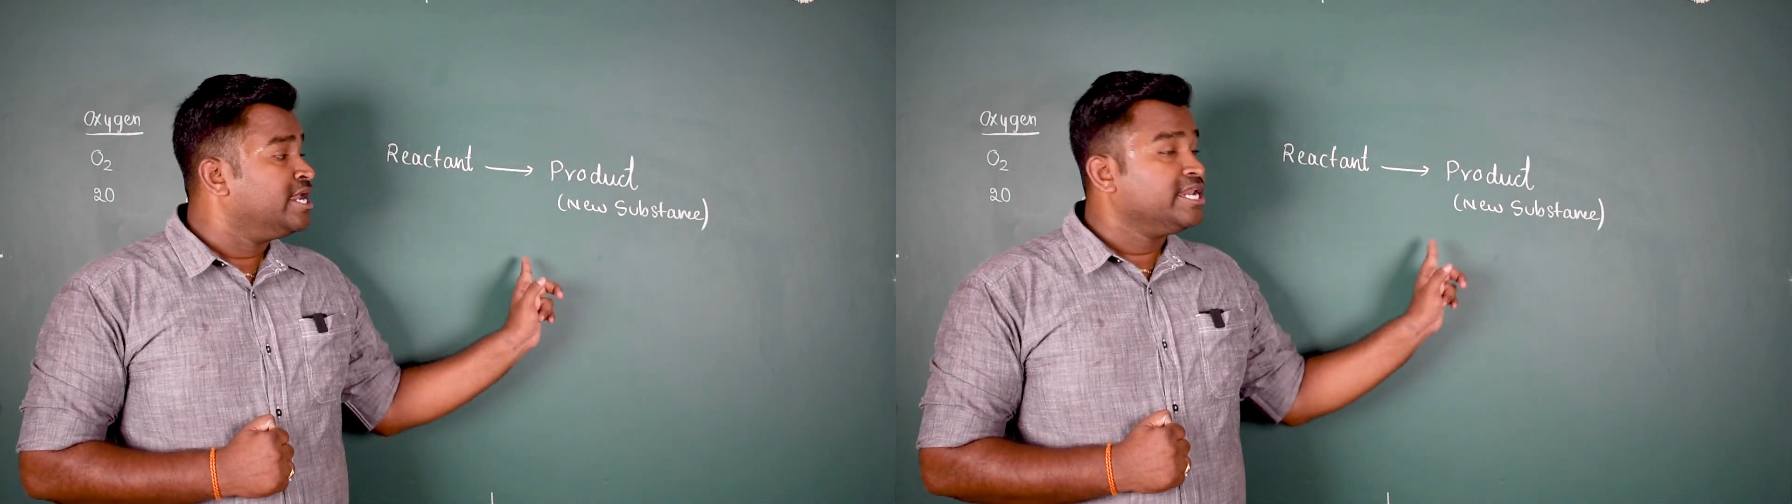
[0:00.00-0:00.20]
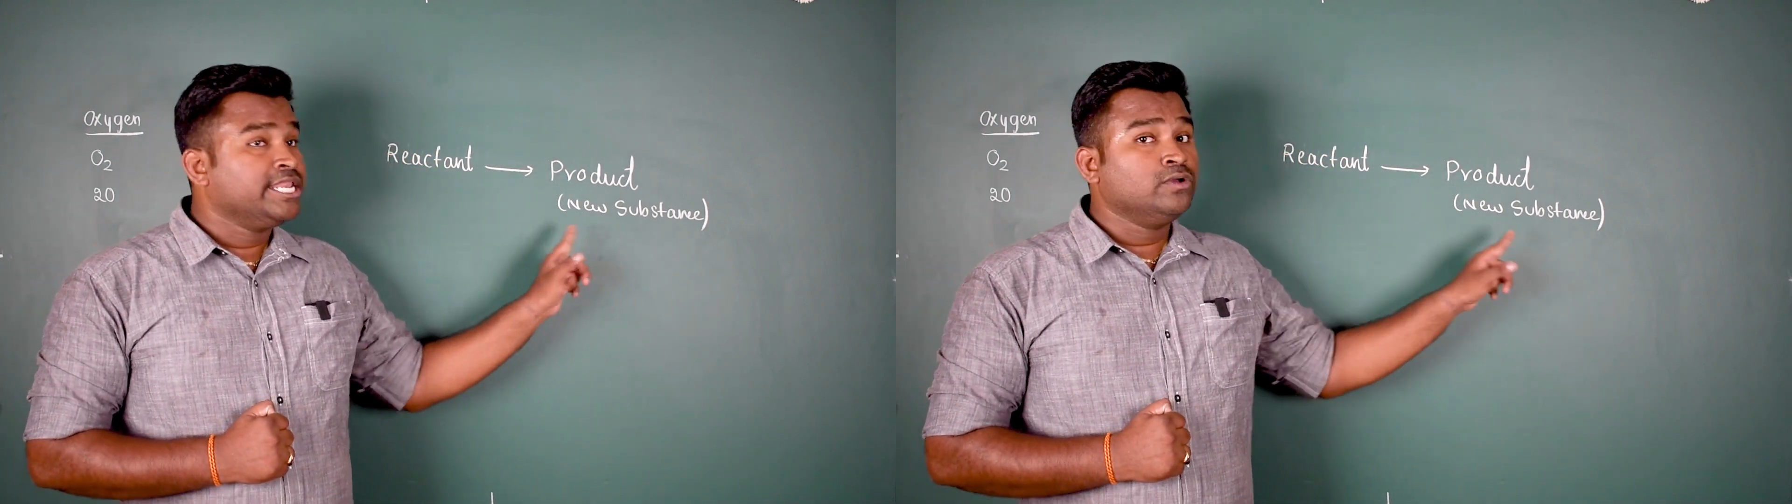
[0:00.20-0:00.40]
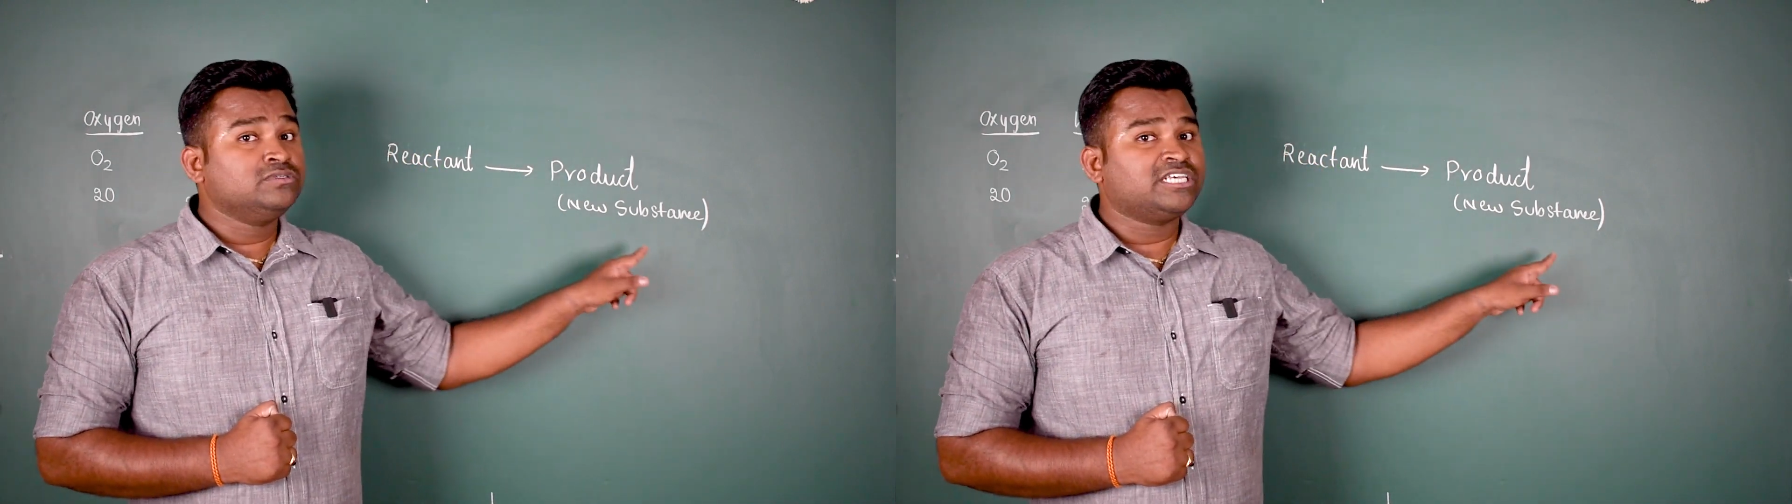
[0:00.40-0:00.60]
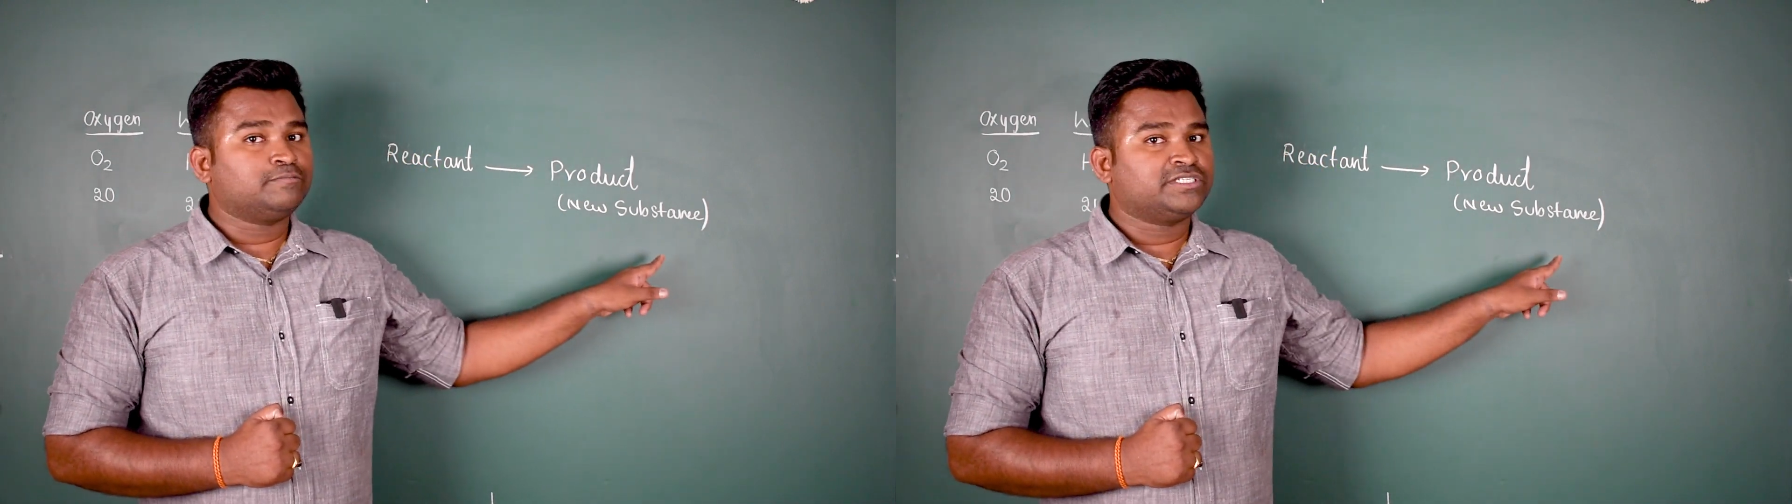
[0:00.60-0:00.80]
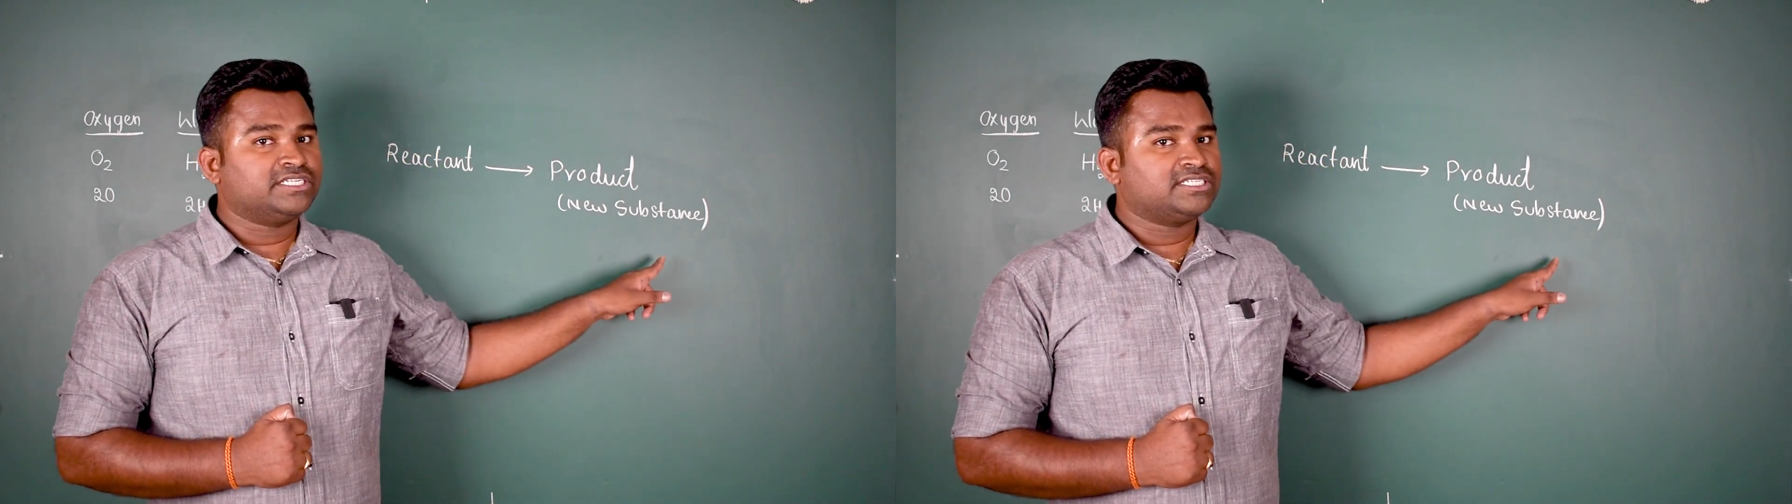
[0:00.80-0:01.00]
New
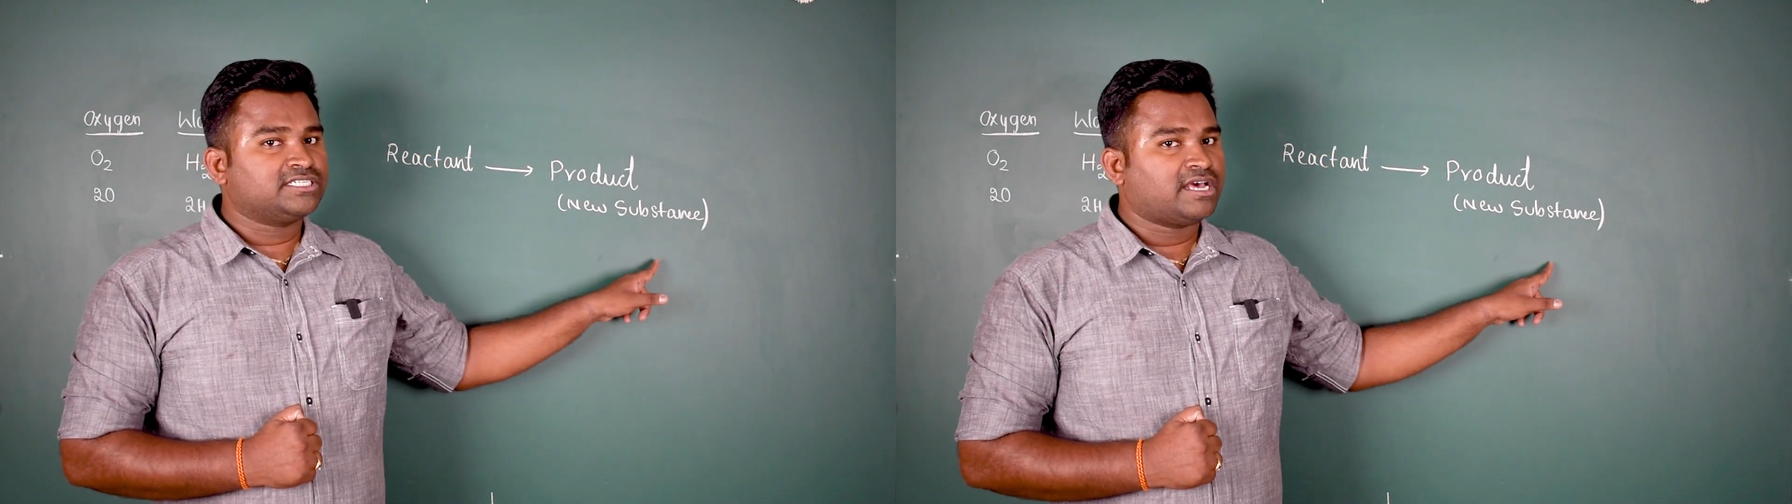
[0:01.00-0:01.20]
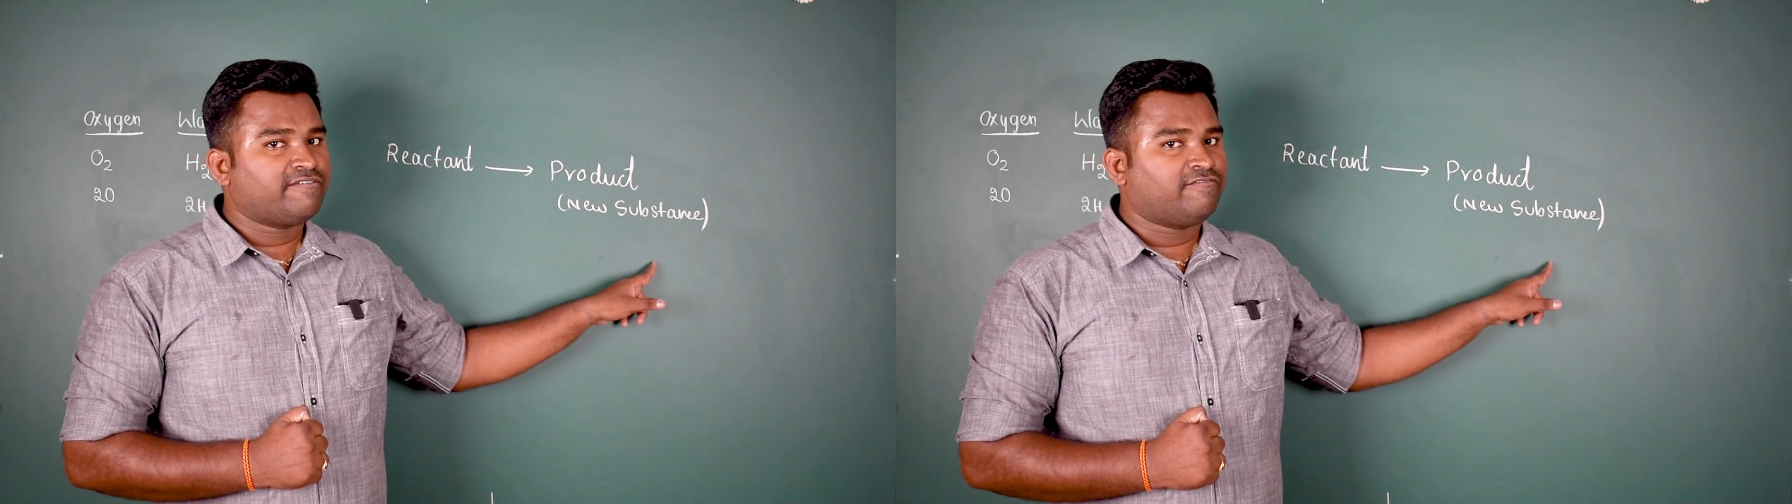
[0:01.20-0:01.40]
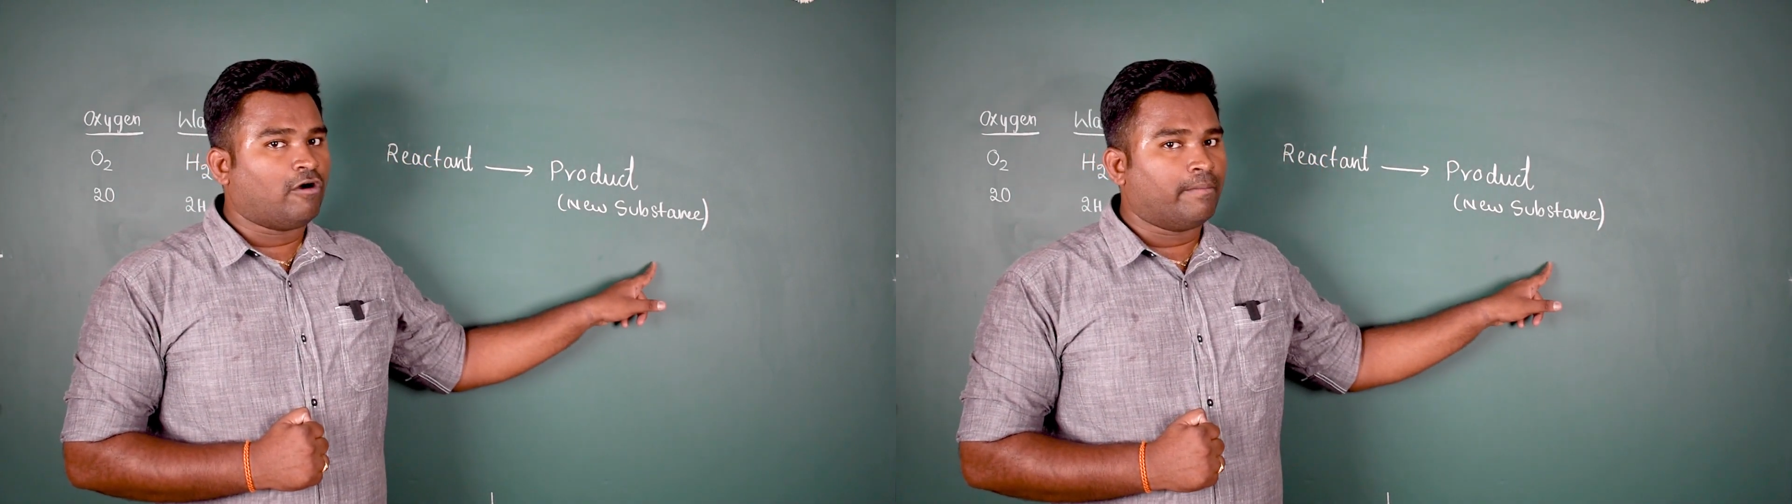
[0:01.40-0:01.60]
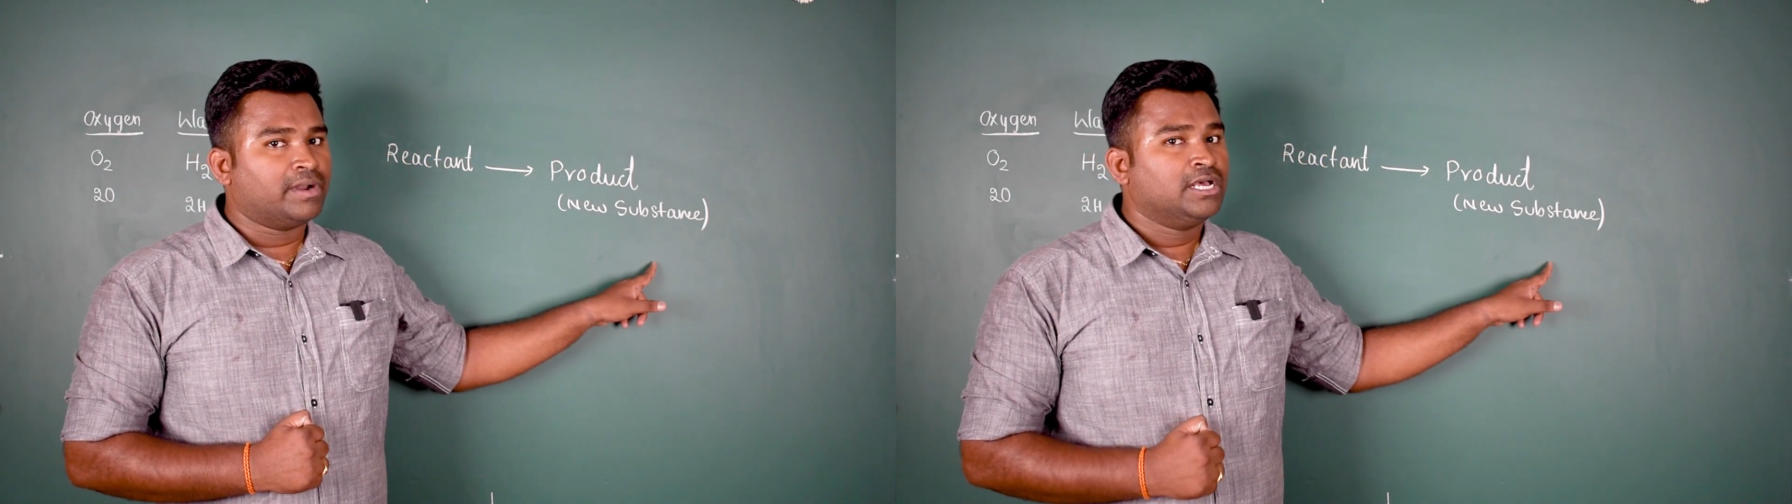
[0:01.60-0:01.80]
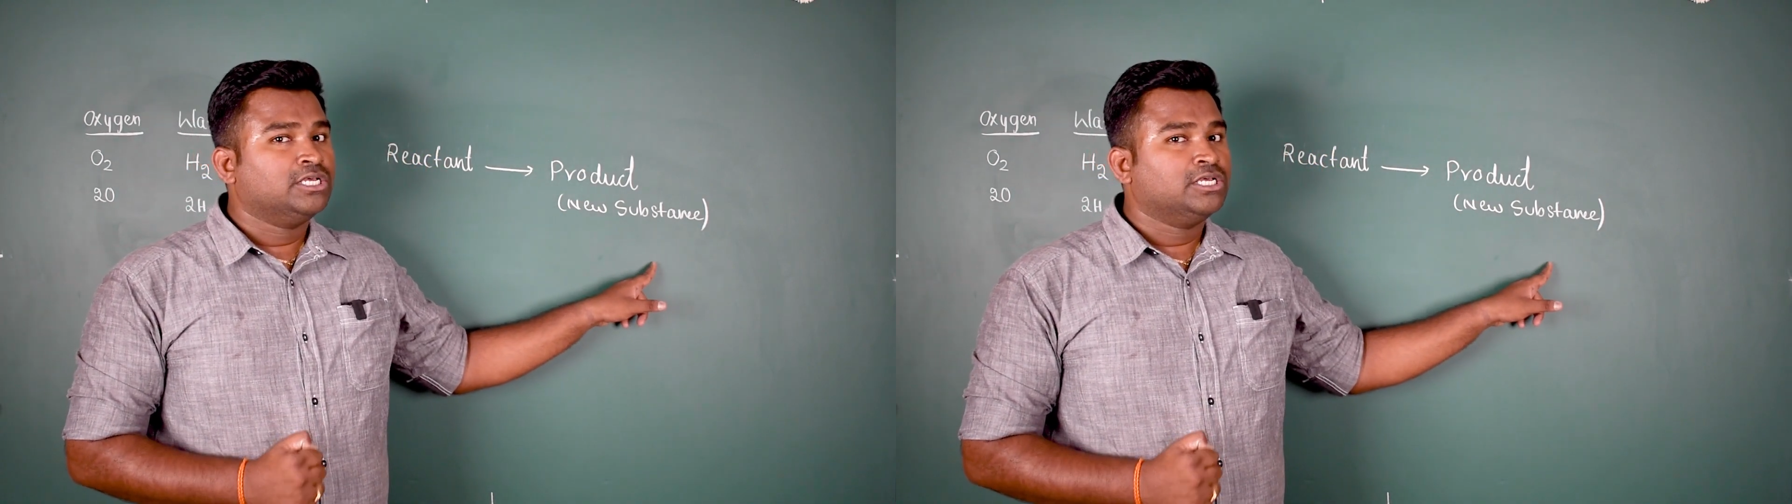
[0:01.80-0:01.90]
substances are formed.